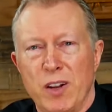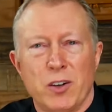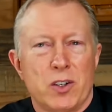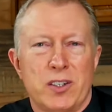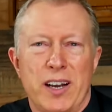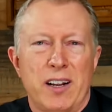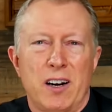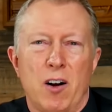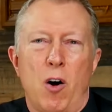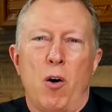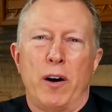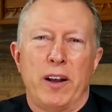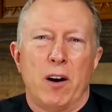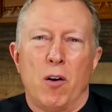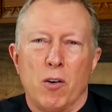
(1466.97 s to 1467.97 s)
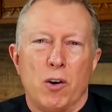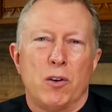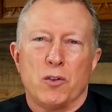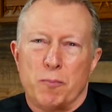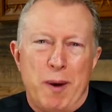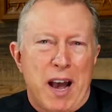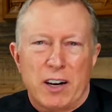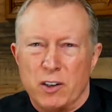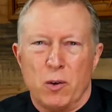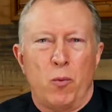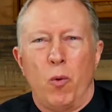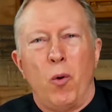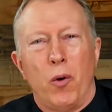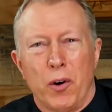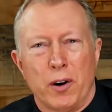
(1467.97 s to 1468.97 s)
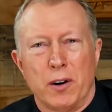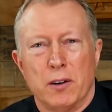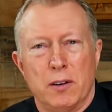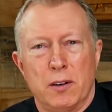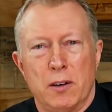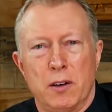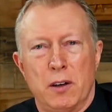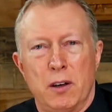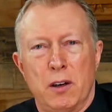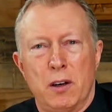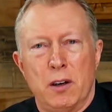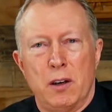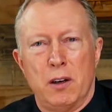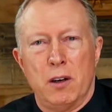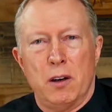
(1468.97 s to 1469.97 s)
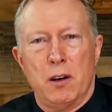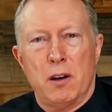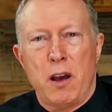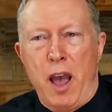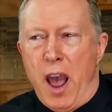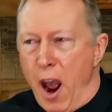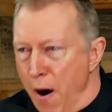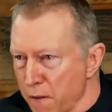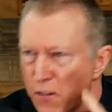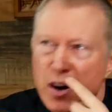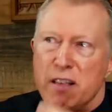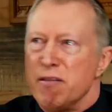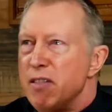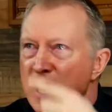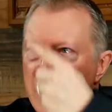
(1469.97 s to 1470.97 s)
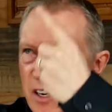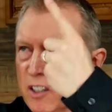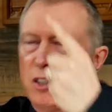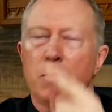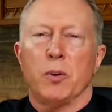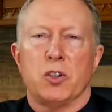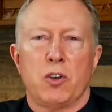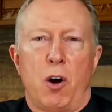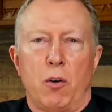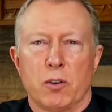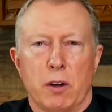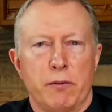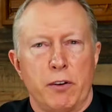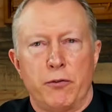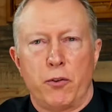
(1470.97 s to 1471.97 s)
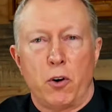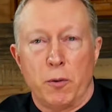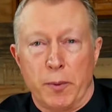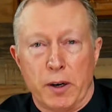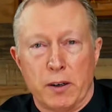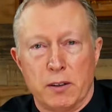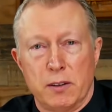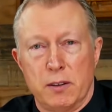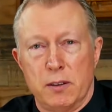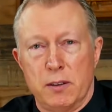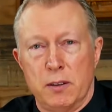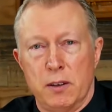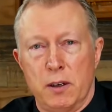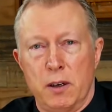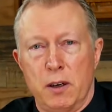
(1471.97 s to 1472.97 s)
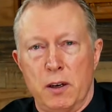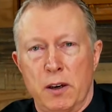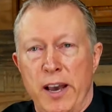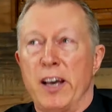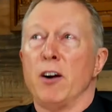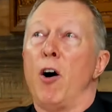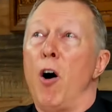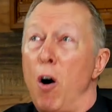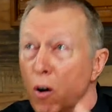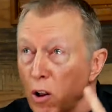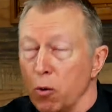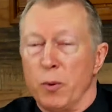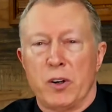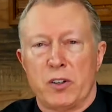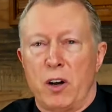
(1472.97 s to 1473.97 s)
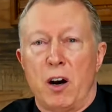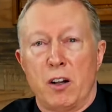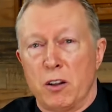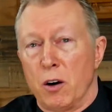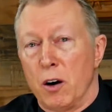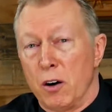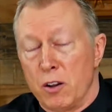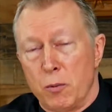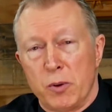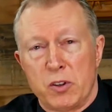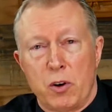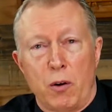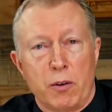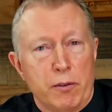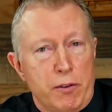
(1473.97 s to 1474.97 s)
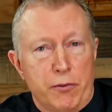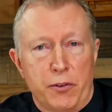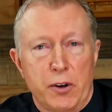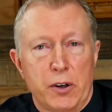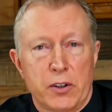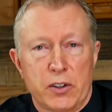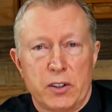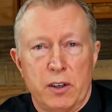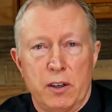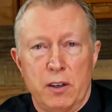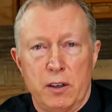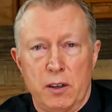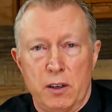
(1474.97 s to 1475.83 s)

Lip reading: You understand? It all goes back to war. Everything is the result of the former. And all are the result of the first.